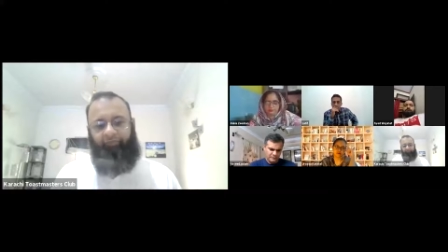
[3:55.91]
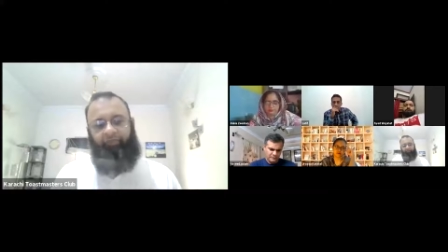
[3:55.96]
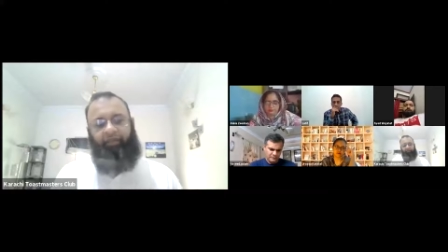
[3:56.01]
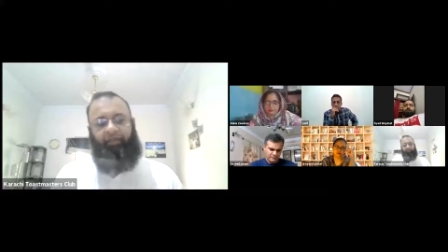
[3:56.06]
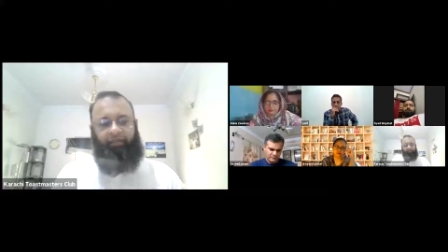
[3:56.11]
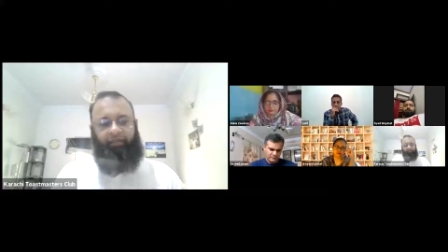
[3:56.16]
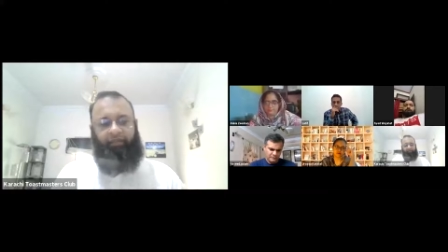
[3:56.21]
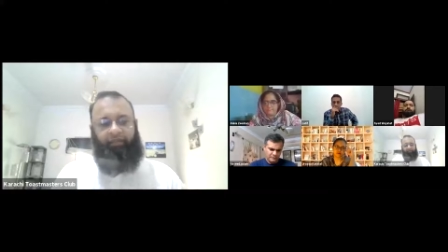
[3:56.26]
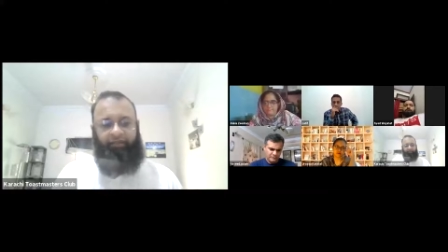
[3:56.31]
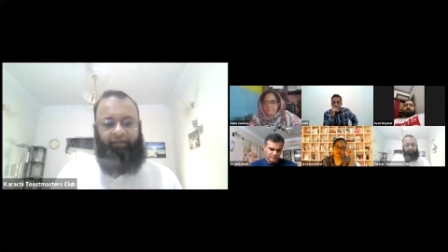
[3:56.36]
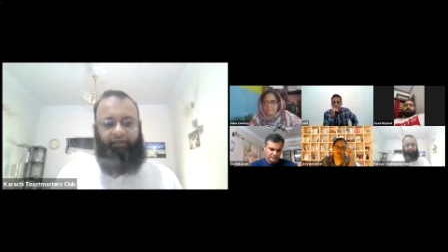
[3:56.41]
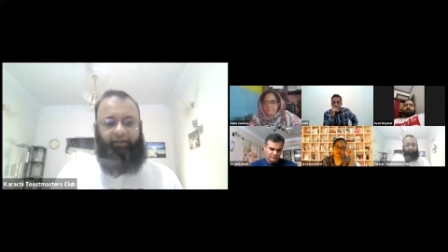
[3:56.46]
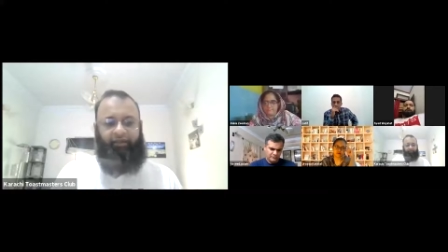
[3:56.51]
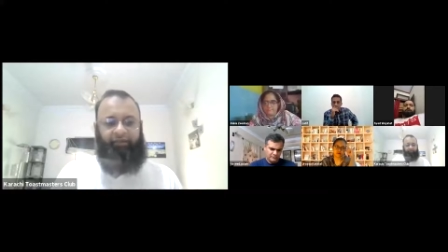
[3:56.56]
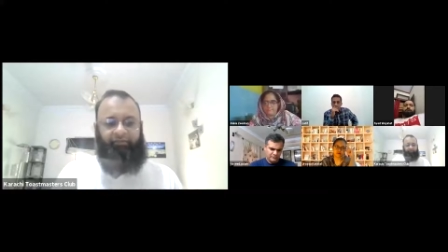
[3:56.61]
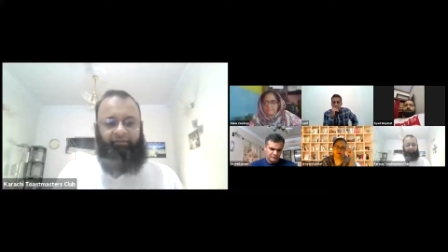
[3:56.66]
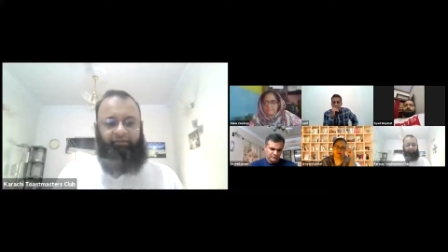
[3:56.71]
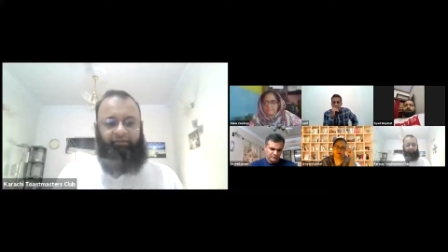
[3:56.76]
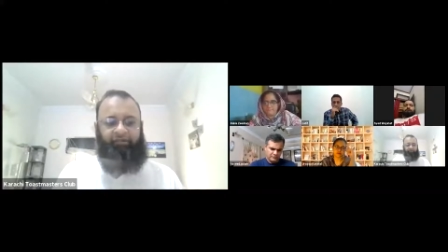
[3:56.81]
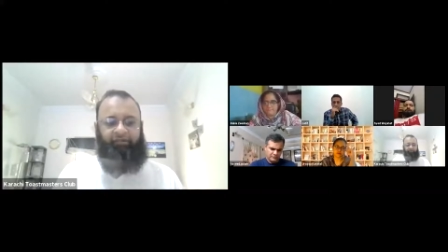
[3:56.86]
in other
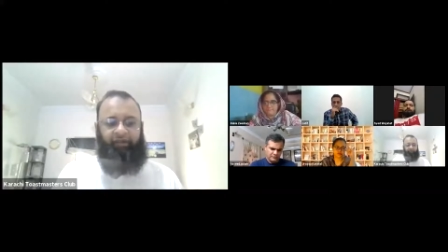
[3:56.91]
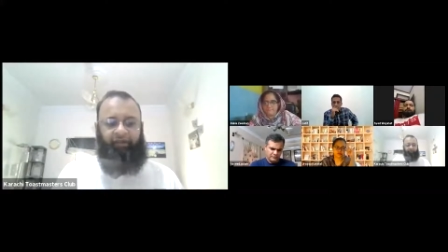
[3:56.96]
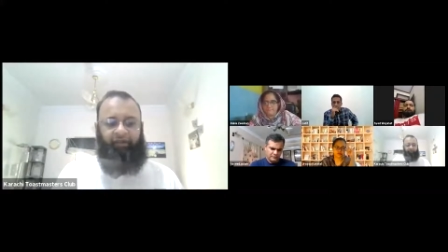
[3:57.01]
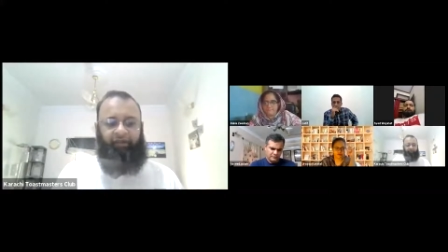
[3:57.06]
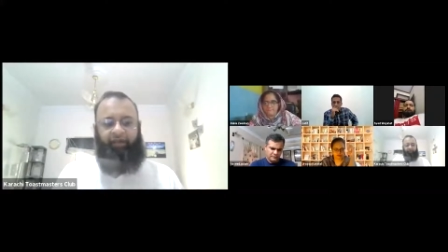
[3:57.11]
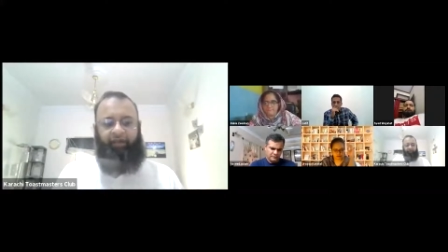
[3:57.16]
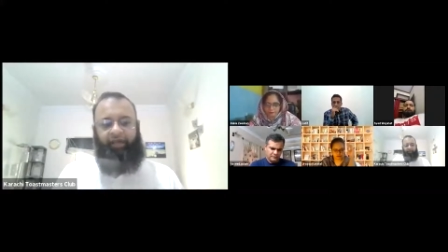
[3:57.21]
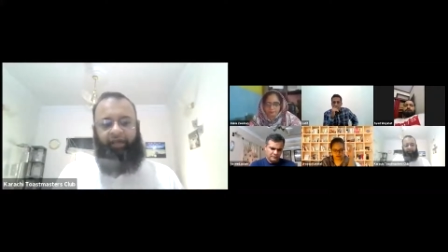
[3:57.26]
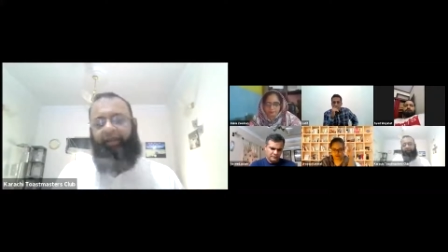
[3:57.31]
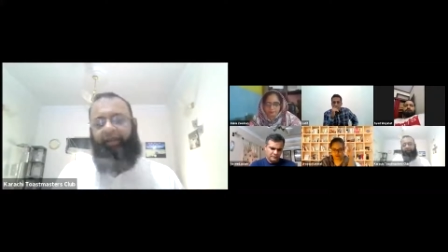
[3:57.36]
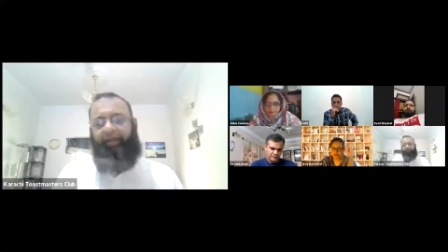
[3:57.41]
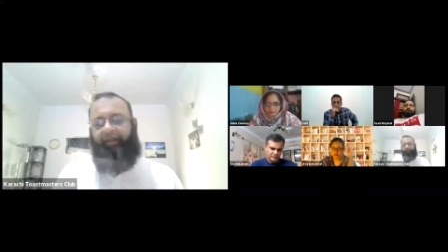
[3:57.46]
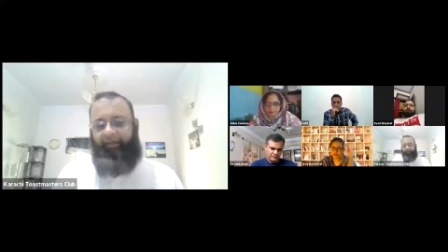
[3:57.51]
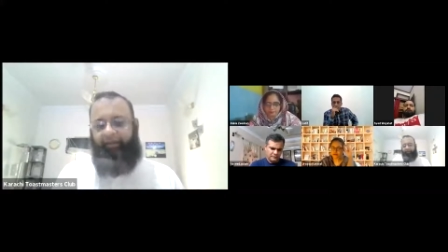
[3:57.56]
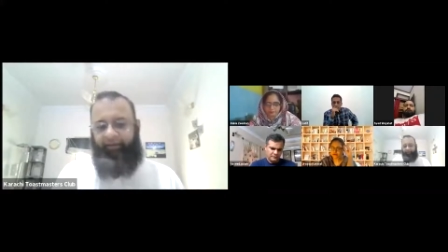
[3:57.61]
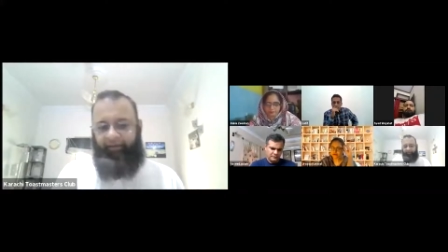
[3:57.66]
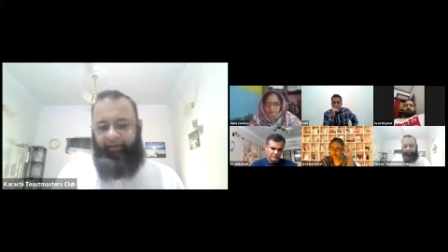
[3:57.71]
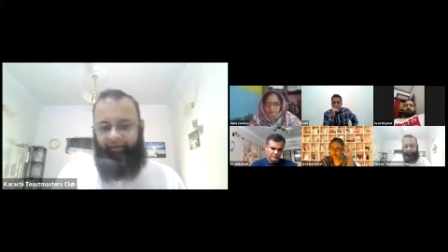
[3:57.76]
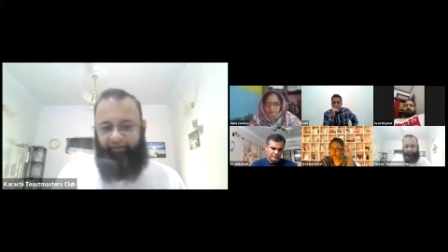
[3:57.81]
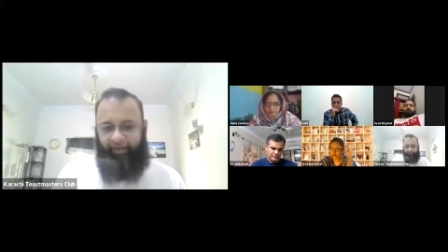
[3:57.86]
clubs, and in
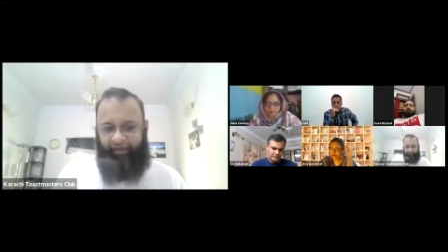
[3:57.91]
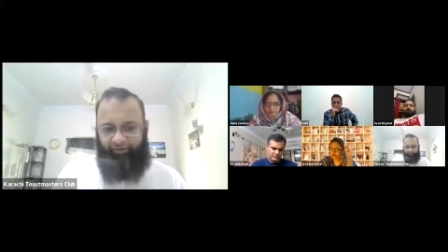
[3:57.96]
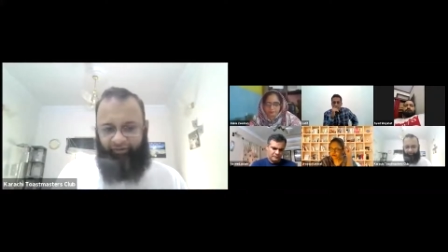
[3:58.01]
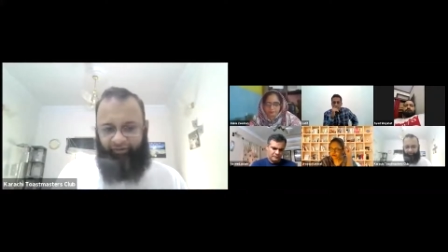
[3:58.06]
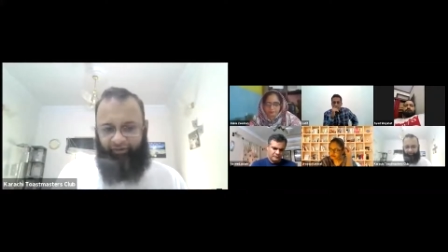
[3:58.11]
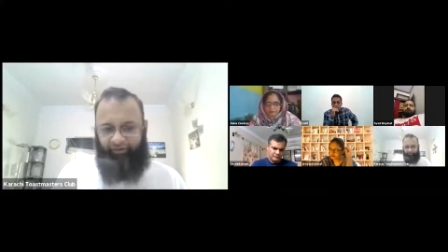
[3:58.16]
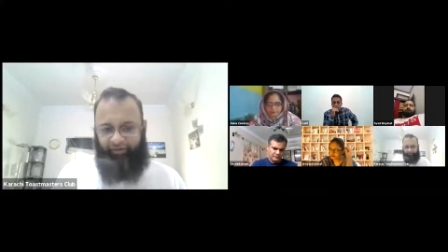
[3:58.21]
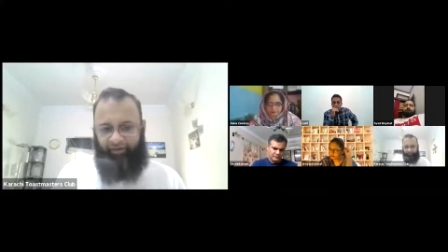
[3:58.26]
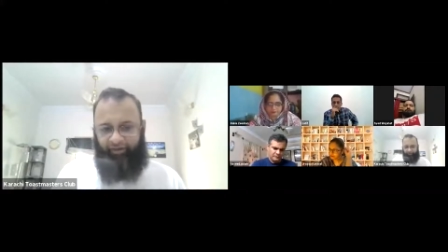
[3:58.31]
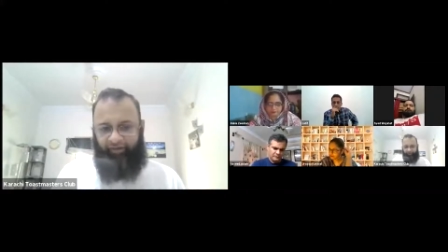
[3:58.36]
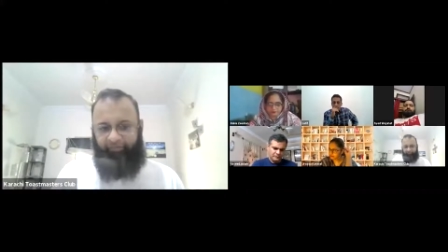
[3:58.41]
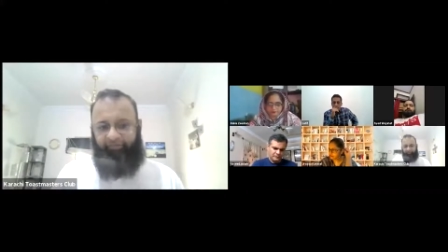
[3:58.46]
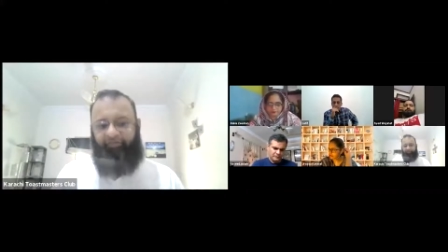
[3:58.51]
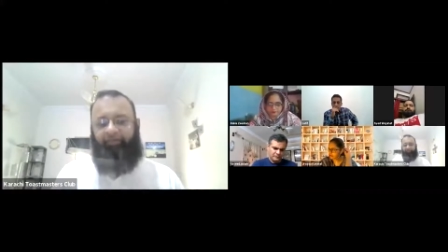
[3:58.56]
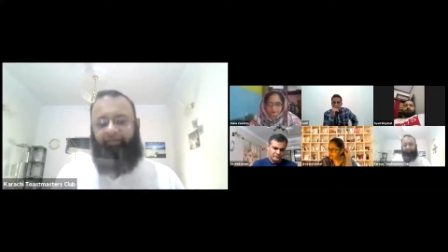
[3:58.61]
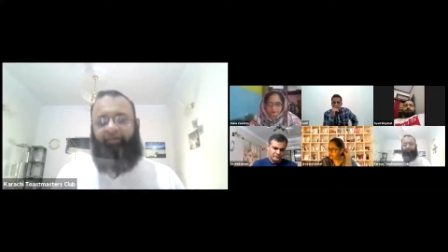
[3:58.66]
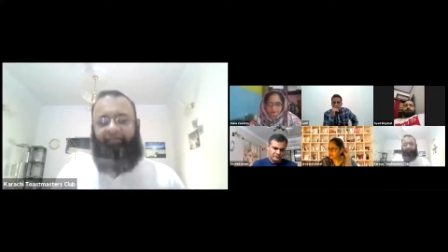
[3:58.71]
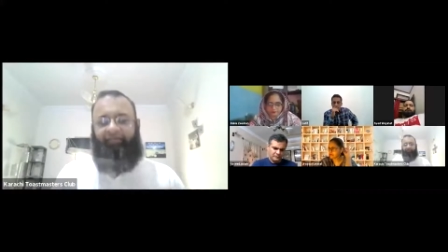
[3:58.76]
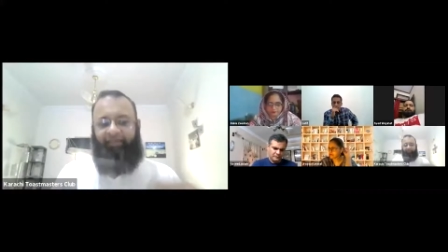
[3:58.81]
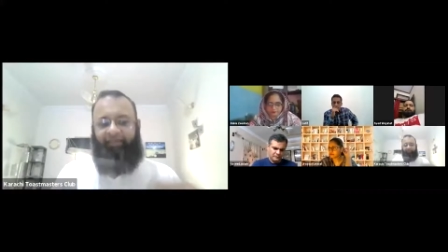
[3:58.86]
international
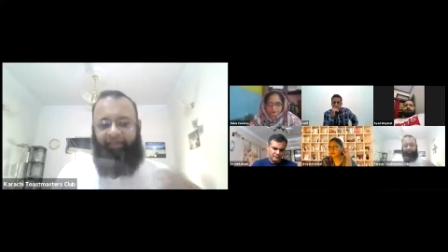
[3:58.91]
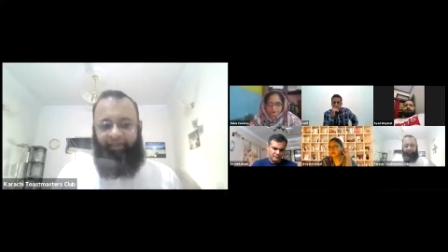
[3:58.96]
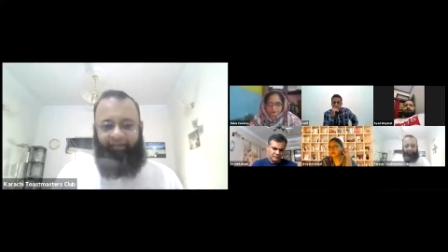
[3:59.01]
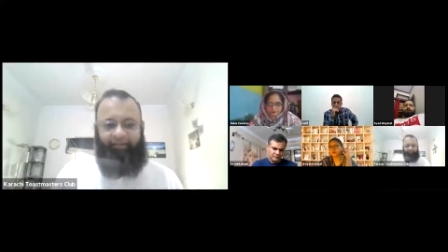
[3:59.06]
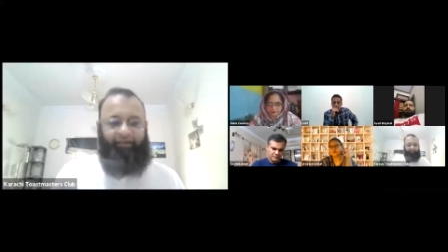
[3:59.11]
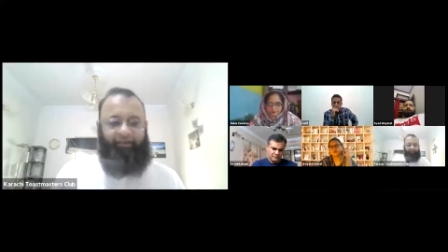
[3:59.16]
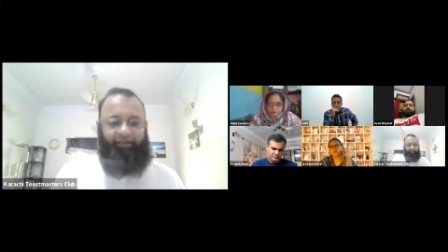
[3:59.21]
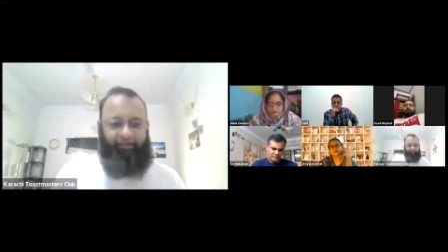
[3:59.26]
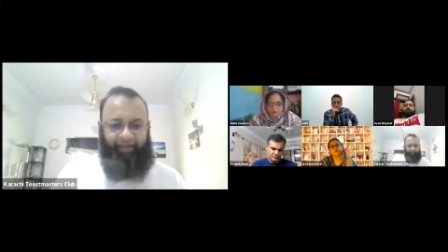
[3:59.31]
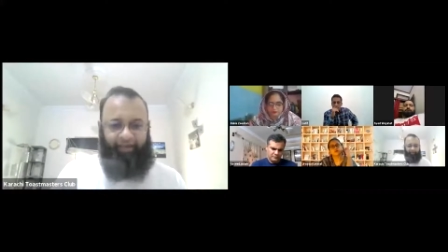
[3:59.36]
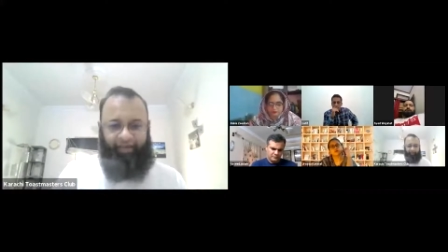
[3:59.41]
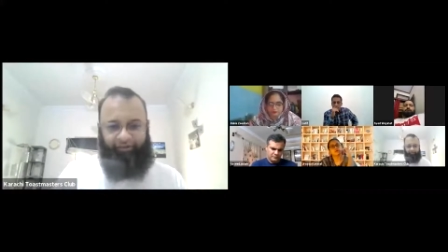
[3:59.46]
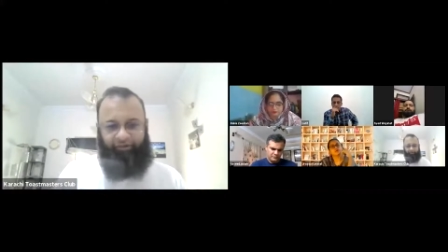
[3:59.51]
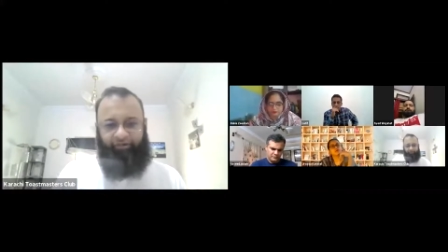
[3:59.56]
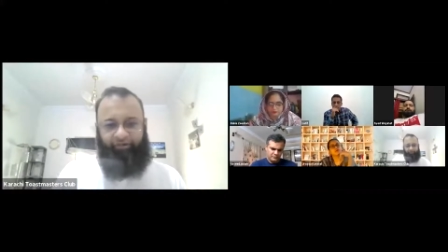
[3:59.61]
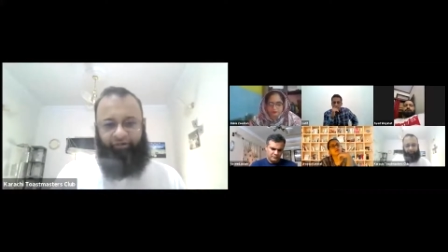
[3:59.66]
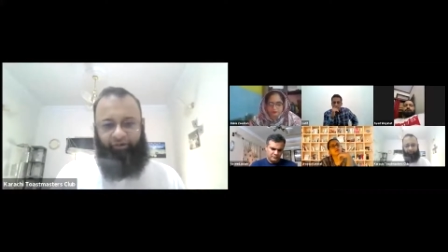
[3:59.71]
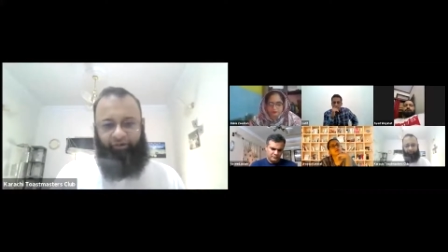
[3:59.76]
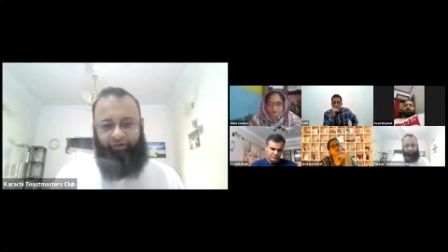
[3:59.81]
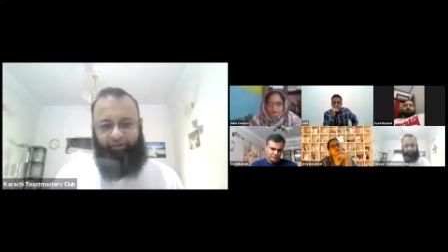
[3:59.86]
clubs, seeing the
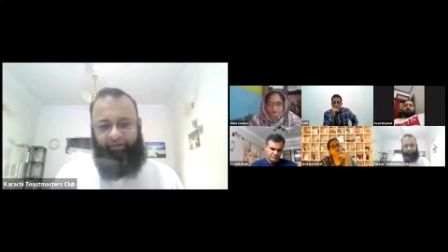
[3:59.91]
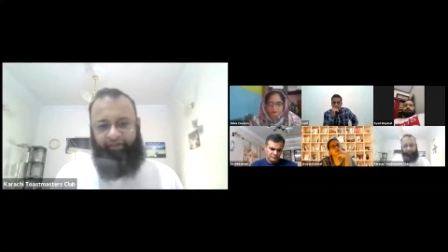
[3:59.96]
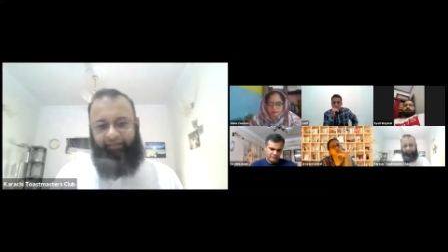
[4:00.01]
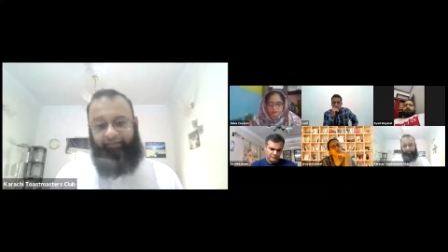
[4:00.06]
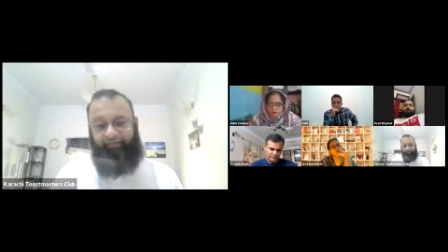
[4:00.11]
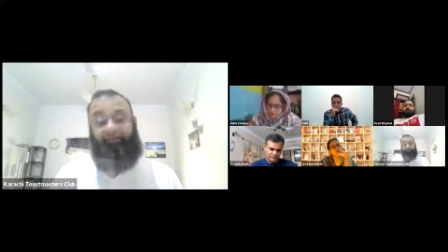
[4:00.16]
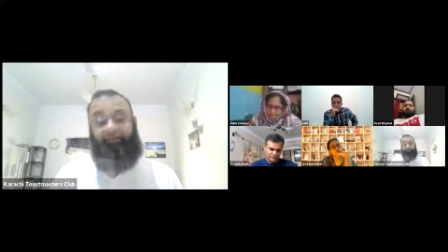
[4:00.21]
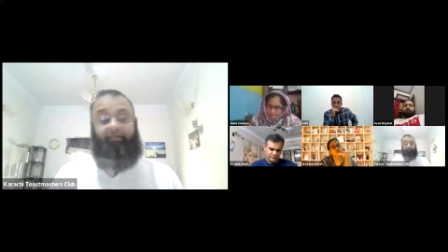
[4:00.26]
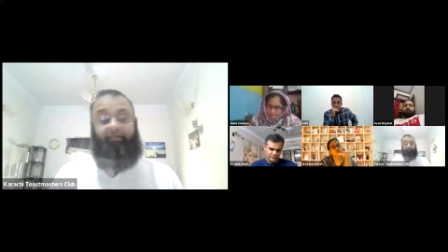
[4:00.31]
international contests,